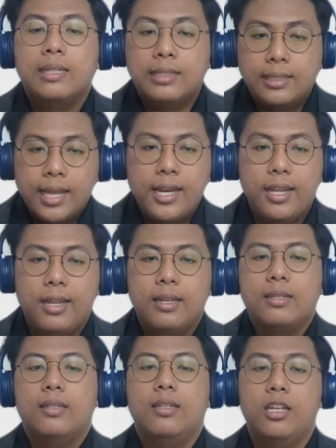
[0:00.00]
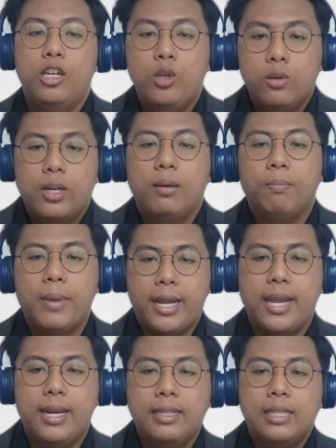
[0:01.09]
studied the durable
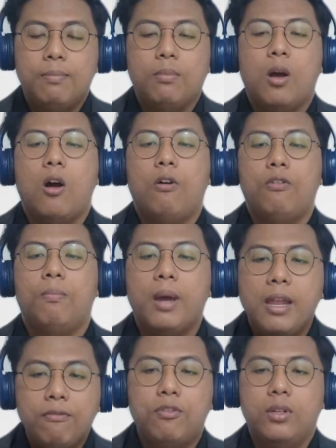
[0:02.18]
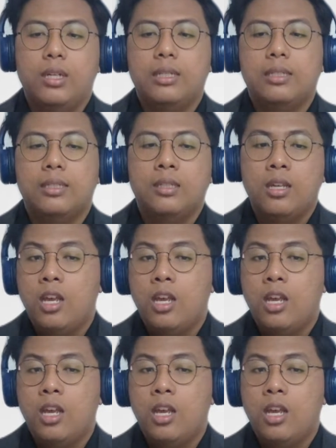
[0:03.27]
mechanism of mindfulness